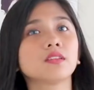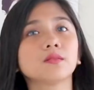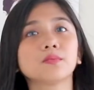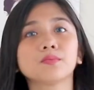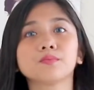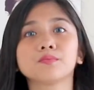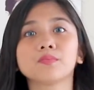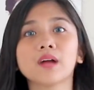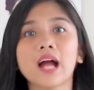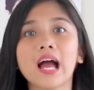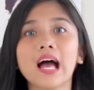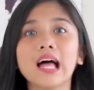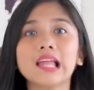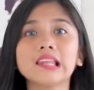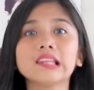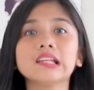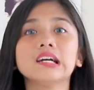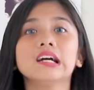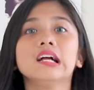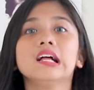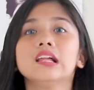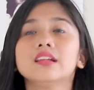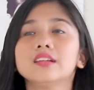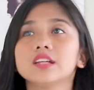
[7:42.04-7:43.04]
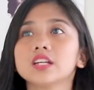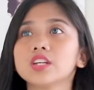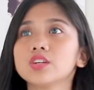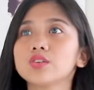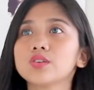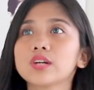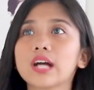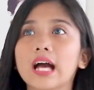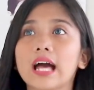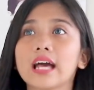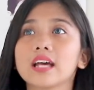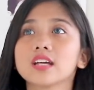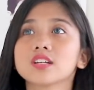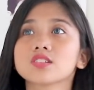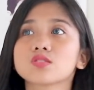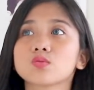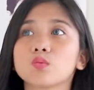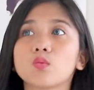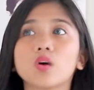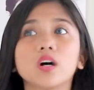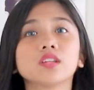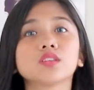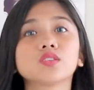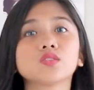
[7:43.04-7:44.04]
the brand that you guys
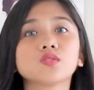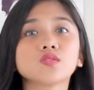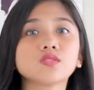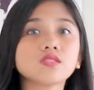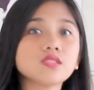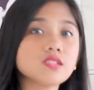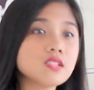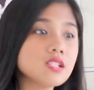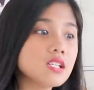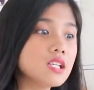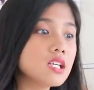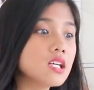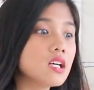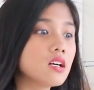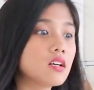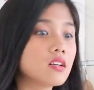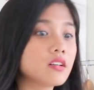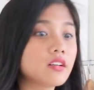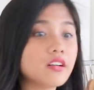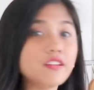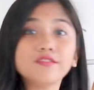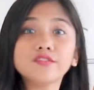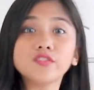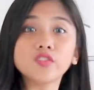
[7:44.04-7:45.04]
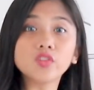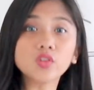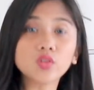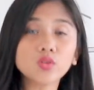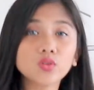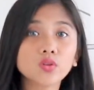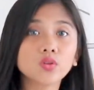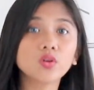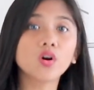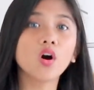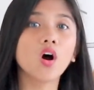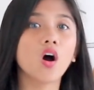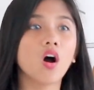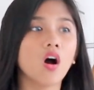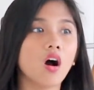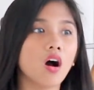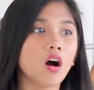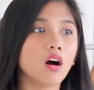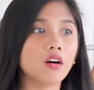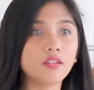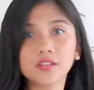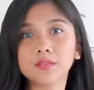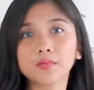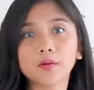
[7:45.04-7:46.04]
want to see a review
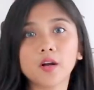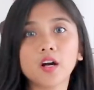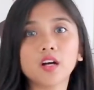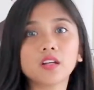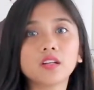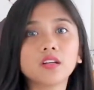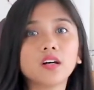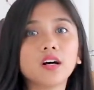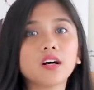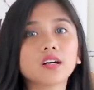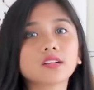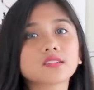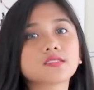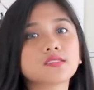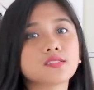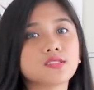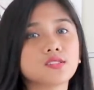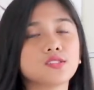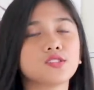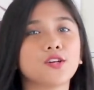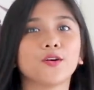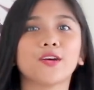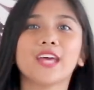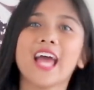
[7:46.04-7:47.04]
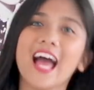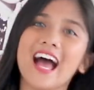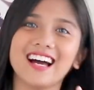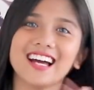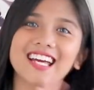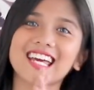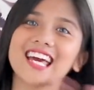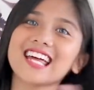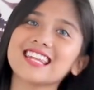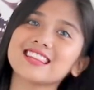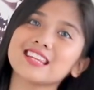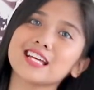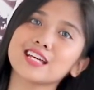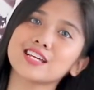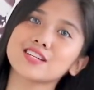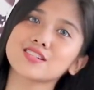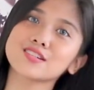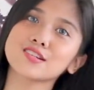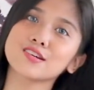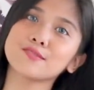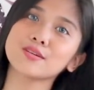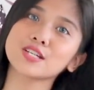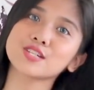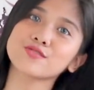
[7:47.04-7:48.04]
of the products. So yeah, again, thank you
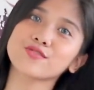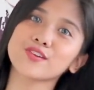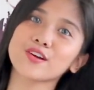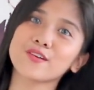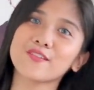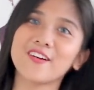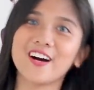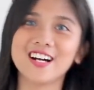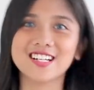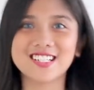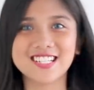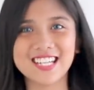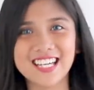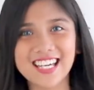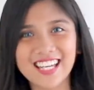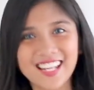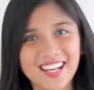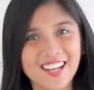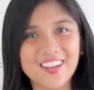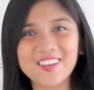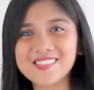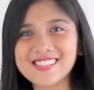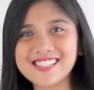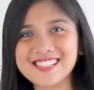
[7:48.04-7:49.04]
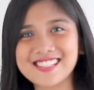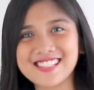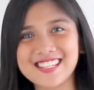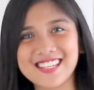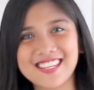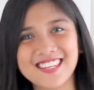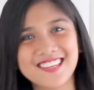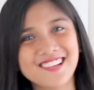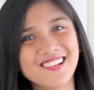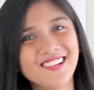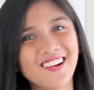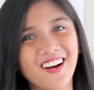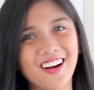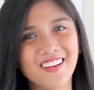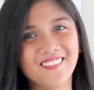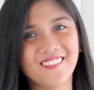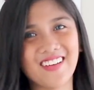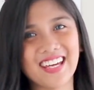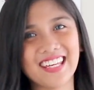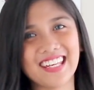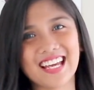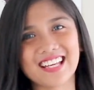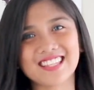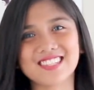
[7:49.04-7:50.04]
so much for watching, and I hope to see you on
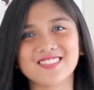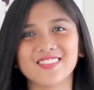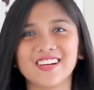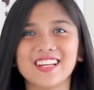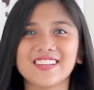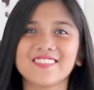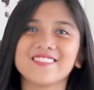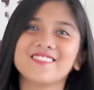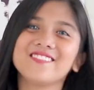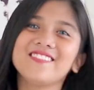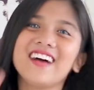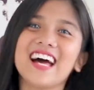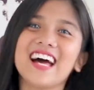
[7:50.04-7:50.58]
my next one.